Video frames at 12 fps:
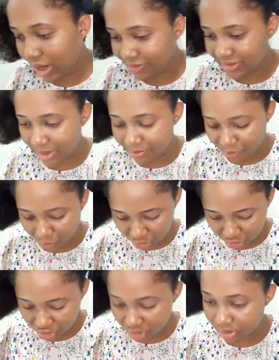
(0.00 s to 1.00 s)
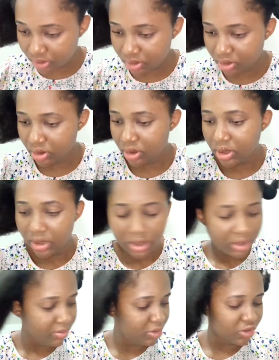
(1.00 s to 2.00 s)
after brushing.
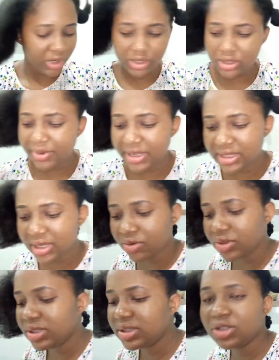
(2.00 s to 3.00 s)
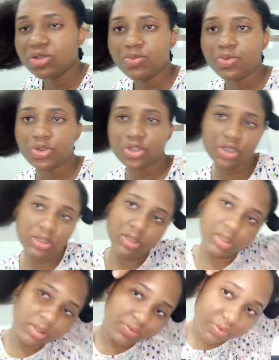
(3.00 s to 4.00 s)
Let me try use my Tangle Teaser to brush it
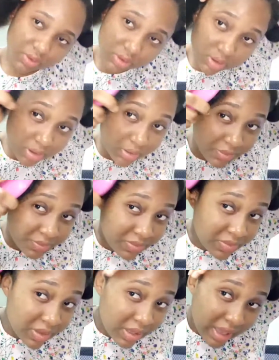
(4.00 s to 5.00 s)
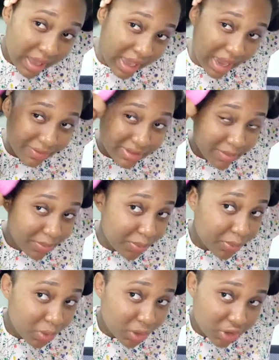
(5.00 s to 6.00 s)
in first. After
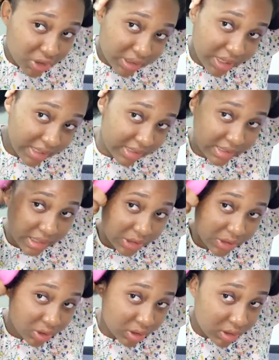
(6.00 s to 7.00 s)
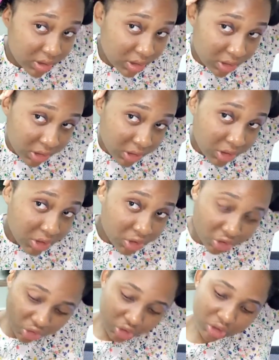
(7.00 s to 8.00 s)
brushing her section,
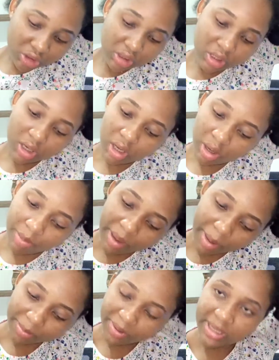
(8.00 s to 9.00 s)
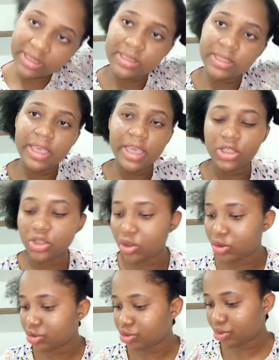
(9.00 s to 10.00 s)
she um, applies the edge
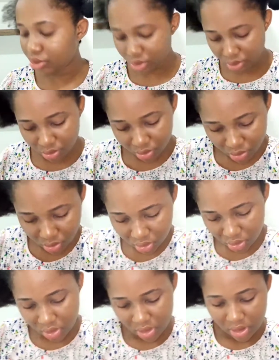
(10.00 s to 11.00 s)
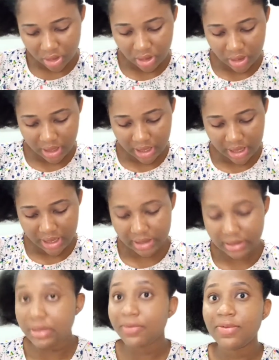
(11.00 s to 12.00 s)
control
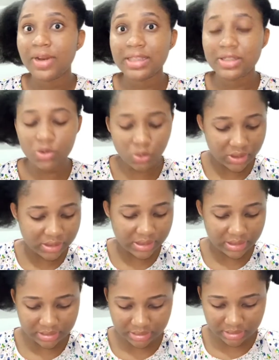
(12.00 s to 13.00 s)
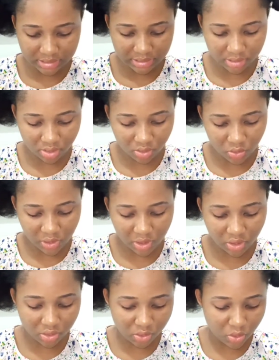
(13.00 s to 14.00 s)
and flat twisted. So we're
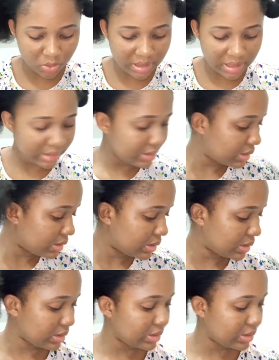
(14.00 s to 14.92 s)
gonna do that.